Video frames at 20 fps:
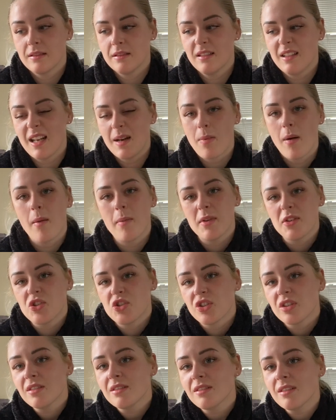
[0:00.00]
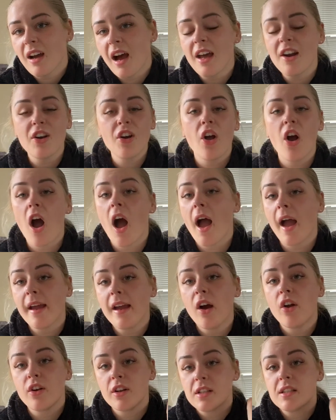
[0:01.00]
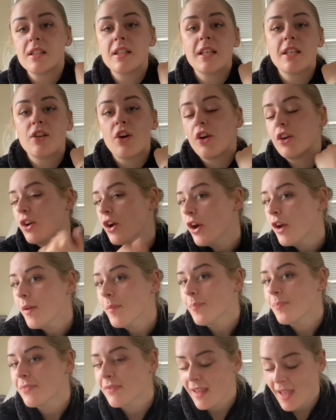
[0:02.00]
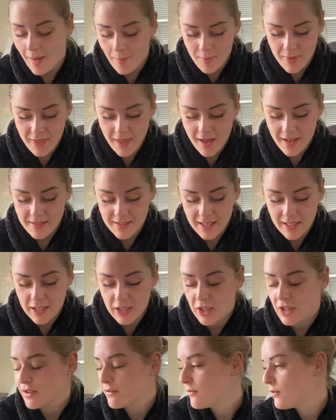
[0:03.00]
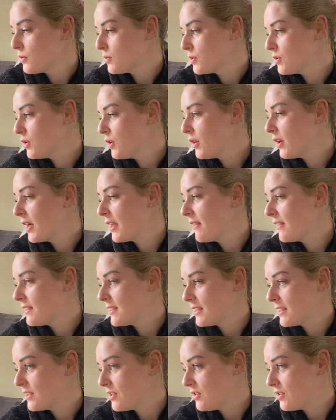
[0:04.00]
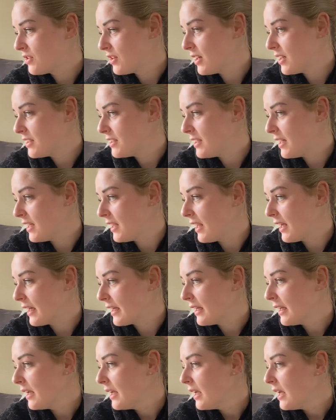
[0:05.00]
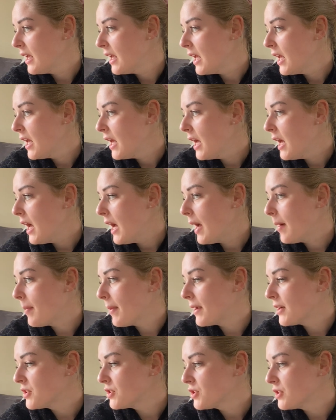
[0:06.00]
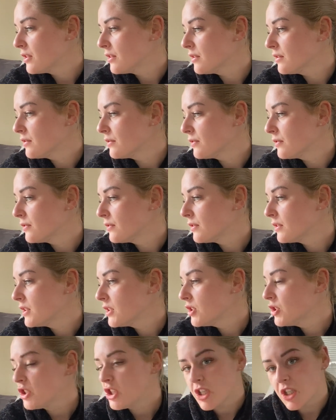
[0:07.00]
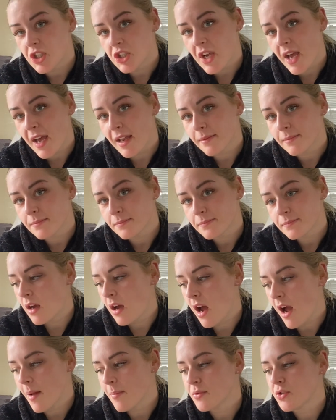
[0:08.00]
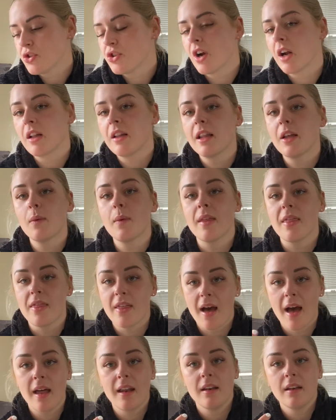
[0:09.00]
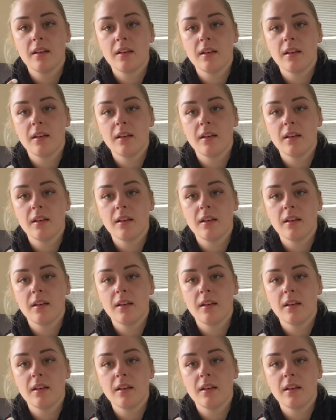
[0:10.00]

that I probably shouldn't. I don't know. I honestly don't know. And without telling you the full story, this is just going to sound like a bunch of chit chat. I'm struggling with that